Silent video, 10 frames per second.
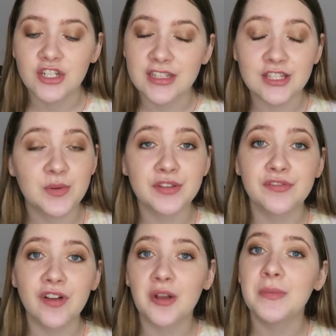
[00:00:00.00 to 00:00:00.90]
she says you either
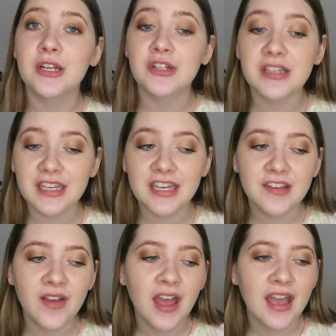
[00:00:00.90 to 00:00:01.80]
fuck me or
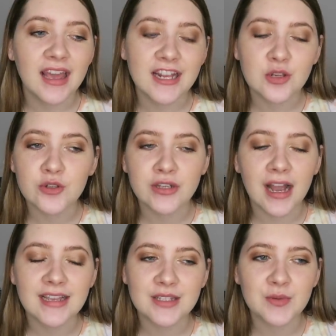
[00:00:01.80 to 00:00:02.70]
leave. And I told you
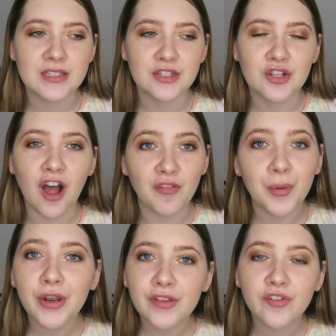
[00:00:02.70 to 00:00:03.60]
guys it was a little
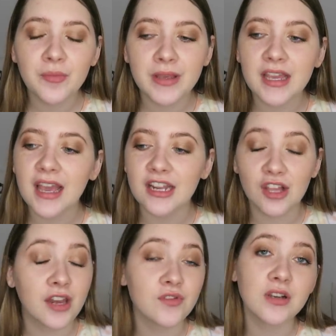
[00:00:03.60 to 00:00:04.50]
off-putting for me. And a
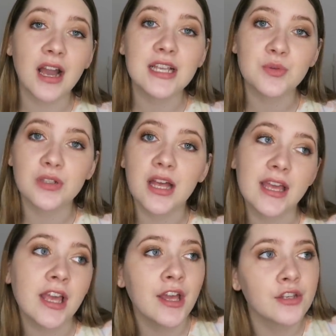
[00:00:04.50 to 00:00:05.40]
lot of you guys were
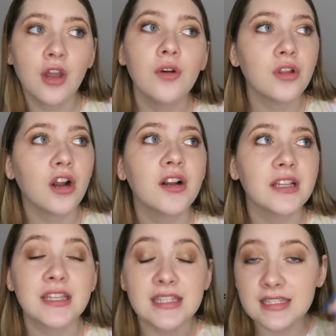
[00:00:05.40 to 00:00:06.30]
like, no, Laura,
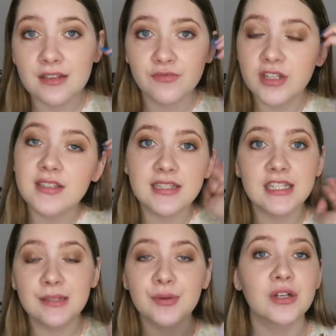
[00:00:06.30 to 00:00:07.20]
like this is a real scene
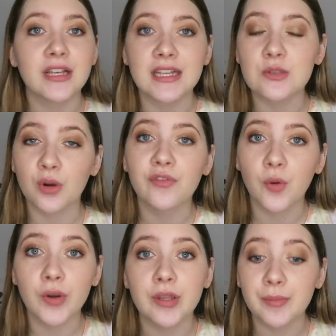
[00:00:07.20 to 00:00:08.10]
in the book. Like it's word
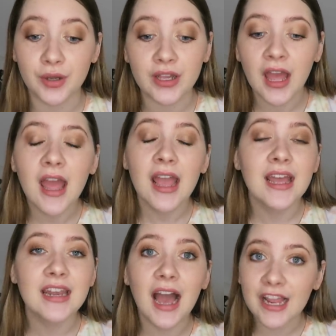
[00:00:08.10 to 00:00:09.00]
for word in the book.
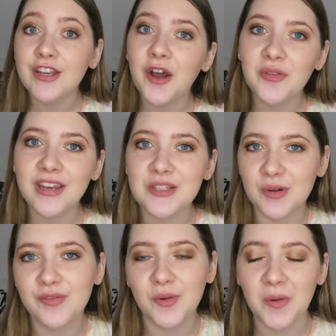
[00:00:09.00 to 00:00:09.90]
And I know that it's
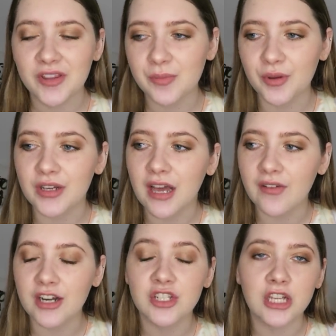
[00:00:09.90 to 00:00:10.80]
word for word in the book. I've
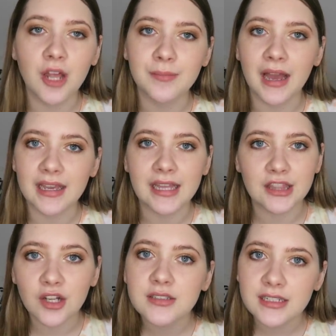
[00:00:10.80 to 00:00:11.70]
actually gone back
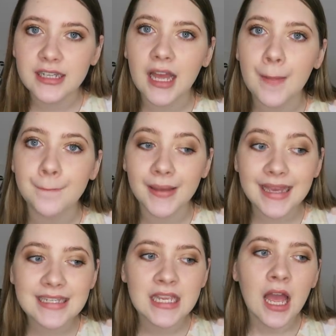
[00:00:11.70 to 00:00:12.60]
and looked at it a
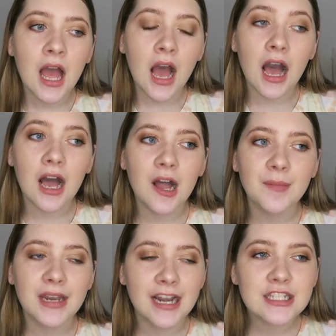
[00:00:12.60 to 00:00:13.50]
bit.
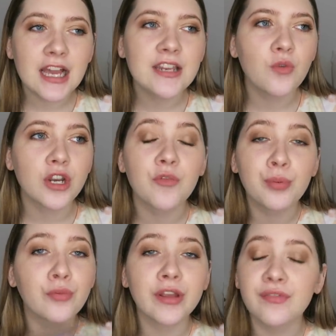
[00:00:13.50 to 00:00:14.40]
Um, and I just kind of want
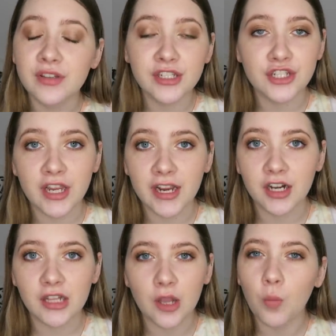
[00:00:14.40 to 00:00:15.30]
to briefly
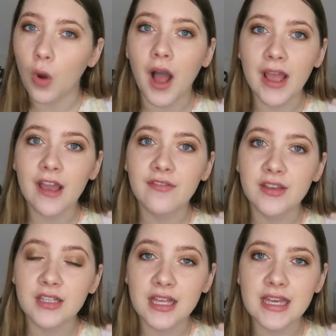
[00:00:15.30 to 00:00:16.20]
share like why I
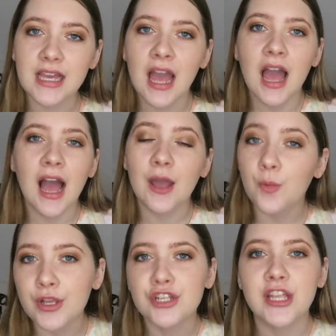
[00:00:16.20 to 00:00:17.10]
feel like I
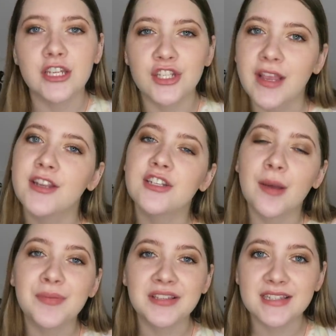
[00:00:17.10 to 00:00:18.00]
wish they changed
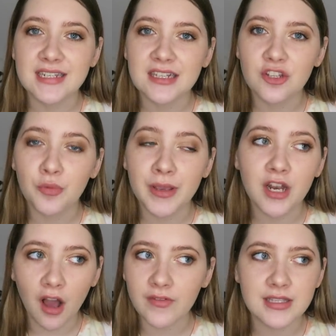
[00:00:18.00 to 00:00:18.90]
up the scene a little bit.
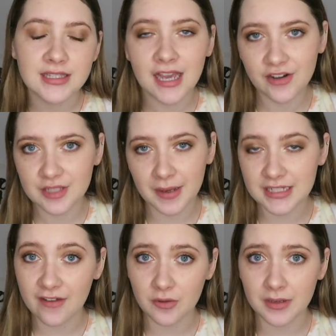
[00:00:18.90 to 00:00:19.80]
Obviously, I
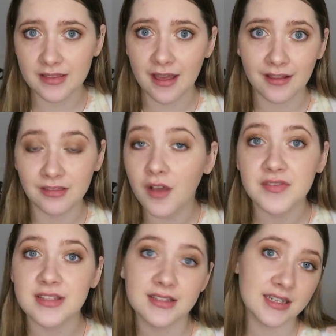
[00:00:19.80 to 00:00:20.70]
respect everybody that
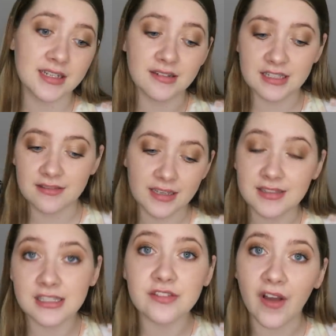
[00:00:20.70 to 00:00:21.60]
loves the scene and
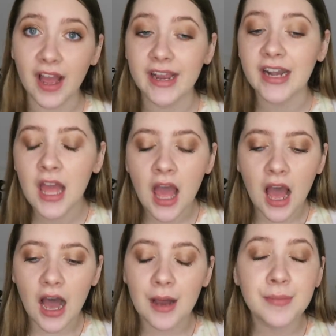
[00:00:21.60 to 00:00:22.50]
thinks it's fine.
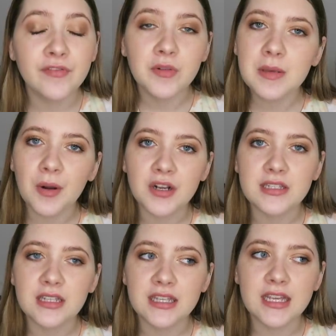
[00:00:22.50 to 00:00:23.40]
Um, but for me
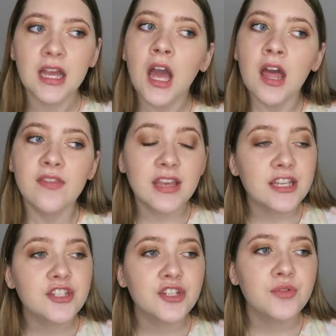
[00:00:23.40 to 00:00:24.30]
personally, the
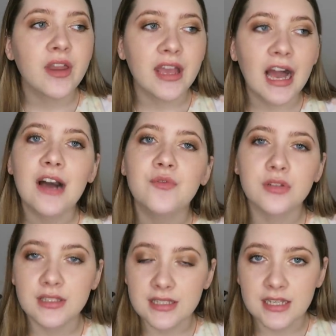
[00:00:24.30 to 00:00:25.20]
issue that I have with
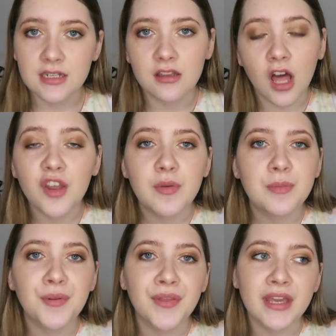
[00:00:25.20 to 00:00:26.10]
the scene, a lot of
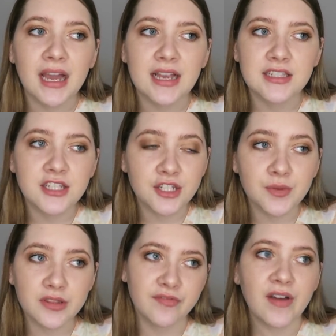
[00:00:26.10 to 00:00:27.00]
people think it has to do
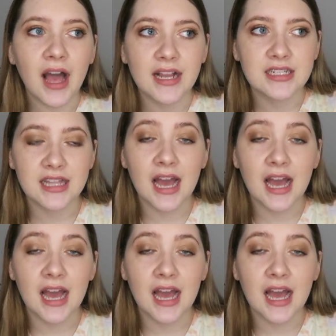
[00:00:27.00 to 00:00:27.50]
with the fact